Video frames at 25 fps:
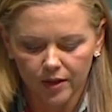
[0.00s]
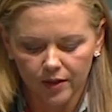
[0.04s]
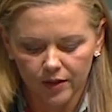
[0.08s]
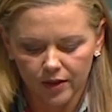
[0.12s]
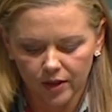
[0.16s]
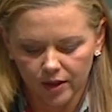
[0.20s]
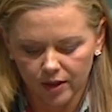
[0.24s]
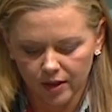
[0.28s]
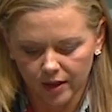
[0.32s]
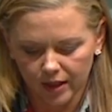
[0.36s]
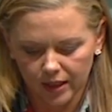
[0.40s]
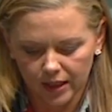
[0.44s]

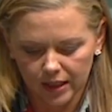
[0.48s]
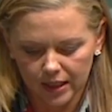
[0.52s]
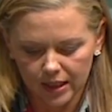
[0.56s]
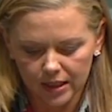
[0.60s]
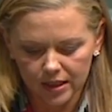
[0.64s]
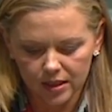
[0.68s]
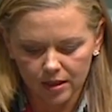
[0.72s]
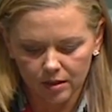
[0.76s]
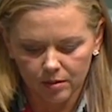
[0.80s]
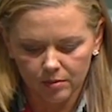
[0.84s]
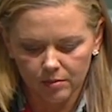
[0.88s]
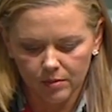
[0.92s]
the United
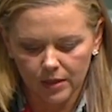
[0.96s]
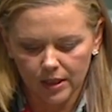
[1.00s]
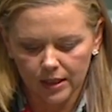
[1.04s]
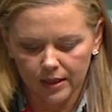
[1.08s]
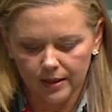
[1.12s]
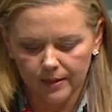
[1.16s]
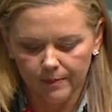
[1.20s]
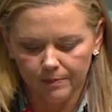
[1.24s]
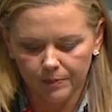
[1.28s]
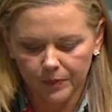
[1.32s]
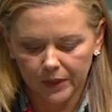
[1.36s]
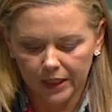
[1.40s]
Kingdom,
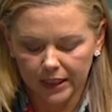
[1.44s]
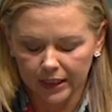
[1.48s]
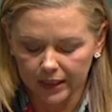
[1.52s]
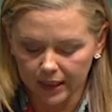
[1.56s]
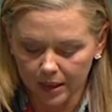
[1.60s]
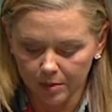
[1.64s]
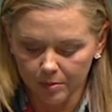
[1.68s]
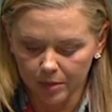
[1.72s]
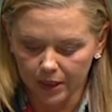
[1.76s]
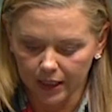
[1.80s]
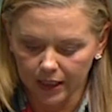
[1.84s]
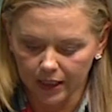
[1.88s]

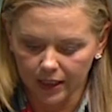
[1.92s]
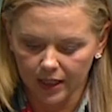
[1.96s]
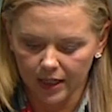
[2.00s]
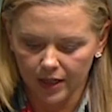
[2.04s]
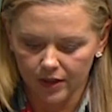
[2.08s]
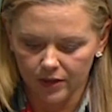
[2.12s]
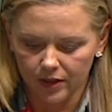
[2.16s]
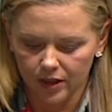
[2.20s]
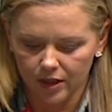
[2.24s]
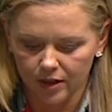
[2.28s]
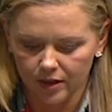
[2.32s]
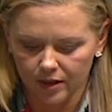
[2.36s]
Colombia
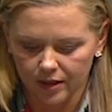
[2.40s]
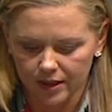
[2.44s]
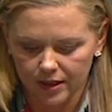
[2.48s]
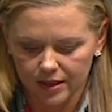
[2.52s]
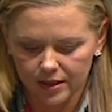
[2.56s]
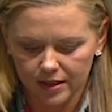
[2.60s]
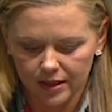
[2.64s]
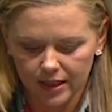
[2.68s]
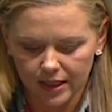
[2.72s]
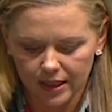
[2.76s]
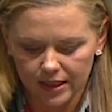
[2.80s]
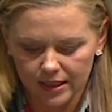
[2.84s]
and the United
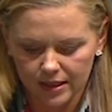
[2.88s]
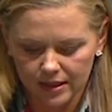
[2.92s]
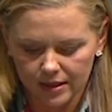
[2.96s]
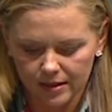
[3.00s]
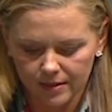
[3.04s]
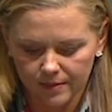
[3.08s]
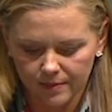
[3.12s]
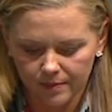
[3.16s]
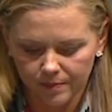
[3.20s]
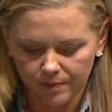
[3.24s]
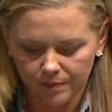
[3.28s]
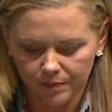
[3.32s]

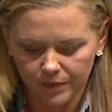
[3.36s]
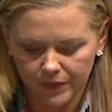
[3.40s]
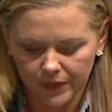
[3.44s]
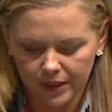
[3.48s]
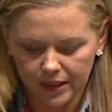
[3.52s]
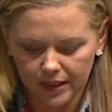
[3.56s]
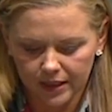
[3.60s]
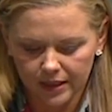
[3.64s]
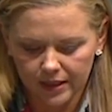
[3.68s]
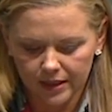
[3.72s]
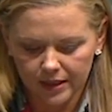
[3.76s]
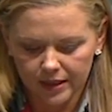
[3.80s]
States.
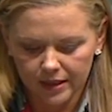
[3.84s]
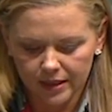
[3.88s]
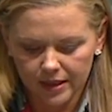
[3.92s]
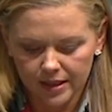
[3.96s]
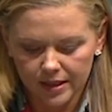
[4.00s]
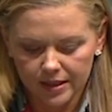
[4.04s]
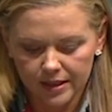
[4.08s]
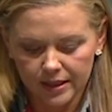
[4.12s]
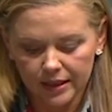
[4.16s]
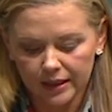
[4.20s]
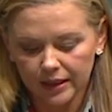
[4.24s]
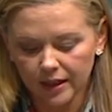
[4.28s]

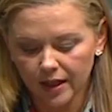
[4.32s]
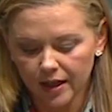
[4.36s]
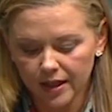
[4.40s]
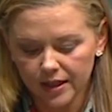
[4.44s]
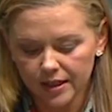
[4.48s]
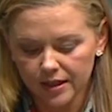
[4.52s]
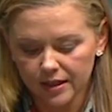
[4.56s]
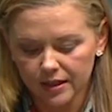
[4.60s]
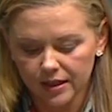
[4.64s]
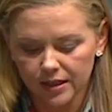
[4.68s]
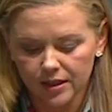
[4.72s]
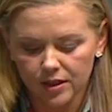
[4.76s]

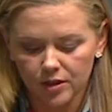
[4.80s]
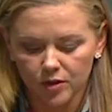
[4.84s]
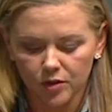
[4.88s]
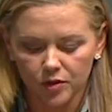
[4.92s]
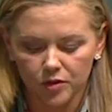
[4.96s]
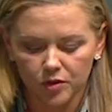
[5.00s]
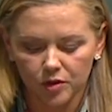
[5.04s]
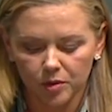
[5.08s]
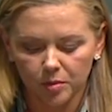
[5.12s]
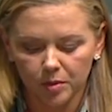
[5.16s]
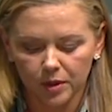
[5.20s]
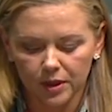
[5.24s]
Sealight and its
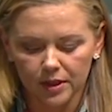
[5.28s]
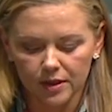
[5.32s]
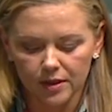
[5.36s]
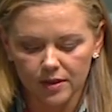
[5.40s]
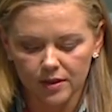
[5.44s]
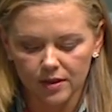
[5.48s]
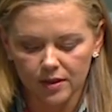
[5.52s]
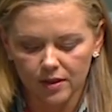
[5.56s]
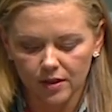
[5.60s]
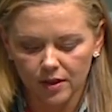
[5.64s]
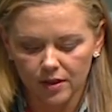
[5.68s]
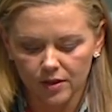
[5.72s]

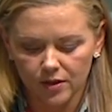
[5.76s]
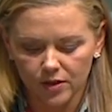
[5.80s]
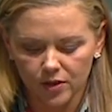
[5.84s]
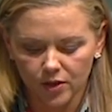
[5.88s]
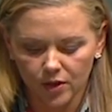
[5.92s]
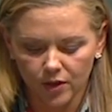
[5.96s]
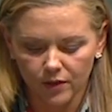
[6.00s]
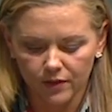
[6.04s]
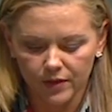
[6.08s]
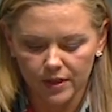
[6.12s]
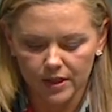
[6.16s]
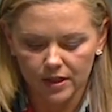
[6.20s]
distributors
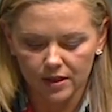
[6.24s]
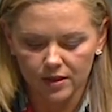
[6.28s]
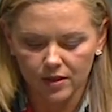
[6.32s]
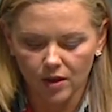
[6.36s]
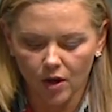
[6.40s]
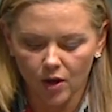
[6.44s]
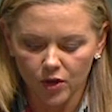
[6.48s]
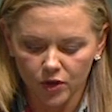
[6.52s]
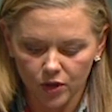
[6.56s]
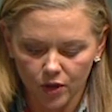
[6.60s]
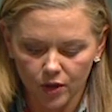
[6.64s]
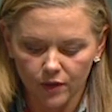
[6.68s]

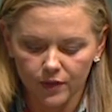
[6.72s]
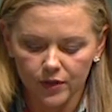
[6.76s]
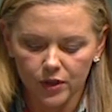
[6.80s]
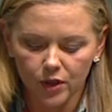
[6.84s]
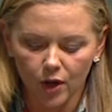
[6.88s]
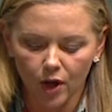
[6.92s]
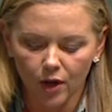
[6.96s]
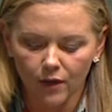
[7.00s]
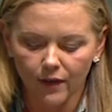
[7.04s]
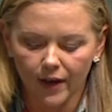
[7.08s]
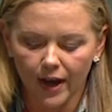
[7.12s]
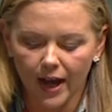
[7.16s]
service
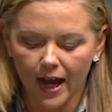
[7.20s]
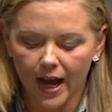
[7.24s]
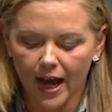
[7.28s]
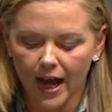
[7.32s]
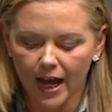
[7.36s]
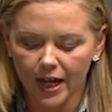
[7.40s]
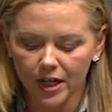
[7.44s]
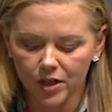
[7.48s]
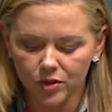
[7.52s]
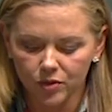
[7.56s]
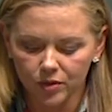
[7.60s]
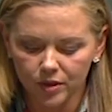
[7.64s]
over
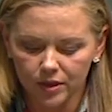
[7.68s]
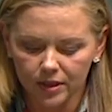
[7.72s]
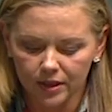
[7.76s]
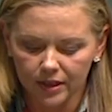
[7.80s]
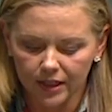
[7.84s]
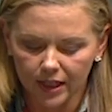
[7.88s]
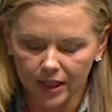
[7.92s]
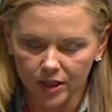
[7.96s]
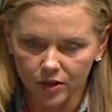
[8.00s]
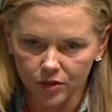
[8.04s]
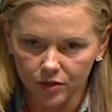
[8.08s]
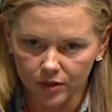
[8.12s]
100
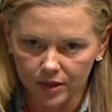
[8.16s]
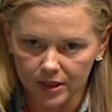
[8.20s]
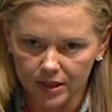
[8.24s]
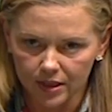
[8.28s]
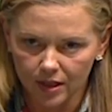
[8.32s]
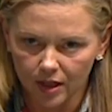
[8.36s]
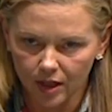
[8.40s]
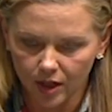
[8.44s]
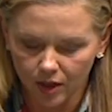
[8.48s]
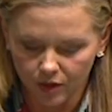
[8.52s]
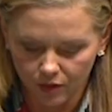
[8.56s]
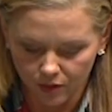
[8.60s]
countries
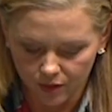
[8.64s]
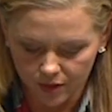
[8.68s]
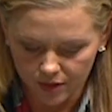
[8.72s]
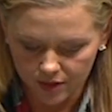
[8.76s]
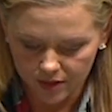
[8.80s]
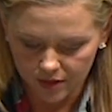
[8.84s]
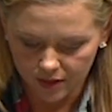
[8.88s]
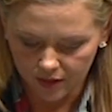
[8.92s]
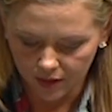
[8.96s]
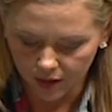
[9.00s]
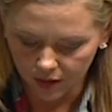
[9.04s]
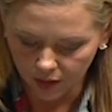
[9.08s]

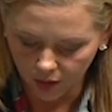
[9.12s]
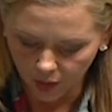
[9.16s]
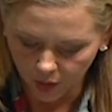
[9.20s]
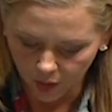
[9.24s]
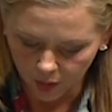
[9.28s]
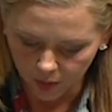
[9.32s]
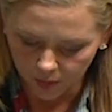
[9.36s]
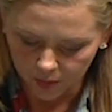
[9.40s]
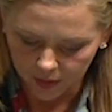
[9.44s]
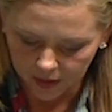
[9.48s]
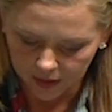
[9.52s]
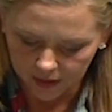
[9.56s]
across the
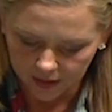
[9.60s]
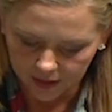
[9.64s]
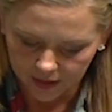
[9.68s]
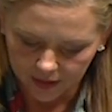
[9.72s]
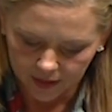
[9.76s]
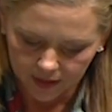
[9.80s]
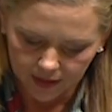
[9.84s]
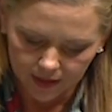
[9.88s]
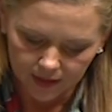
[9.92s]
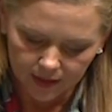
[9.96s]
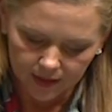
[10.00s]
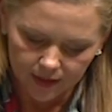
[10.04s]
globe,
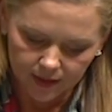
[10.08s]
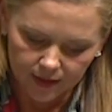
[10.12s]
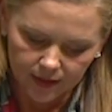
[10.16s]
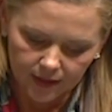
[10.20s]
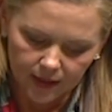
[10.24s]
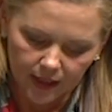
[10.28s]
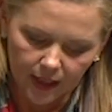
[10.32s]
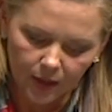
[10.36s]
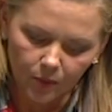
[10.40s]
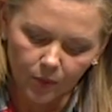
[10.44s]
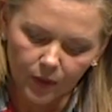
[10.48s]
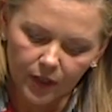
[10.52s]

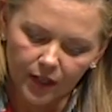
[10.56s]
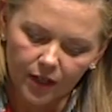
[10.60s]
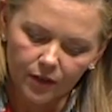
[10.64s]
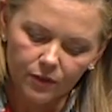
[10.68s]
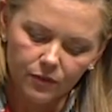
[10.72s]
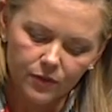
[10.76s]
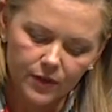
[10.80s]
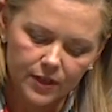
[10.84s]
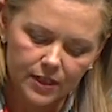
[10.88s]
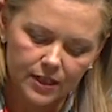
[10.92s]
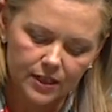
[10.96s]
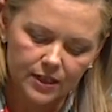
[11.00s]
And when I
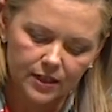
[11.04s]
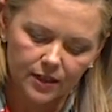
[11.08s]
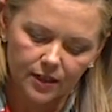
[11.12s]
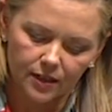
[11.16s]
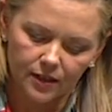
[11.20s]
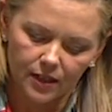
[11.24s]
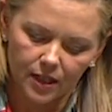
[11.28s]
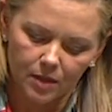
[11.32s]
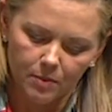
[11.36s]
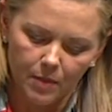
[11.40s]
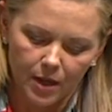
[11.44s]
visited their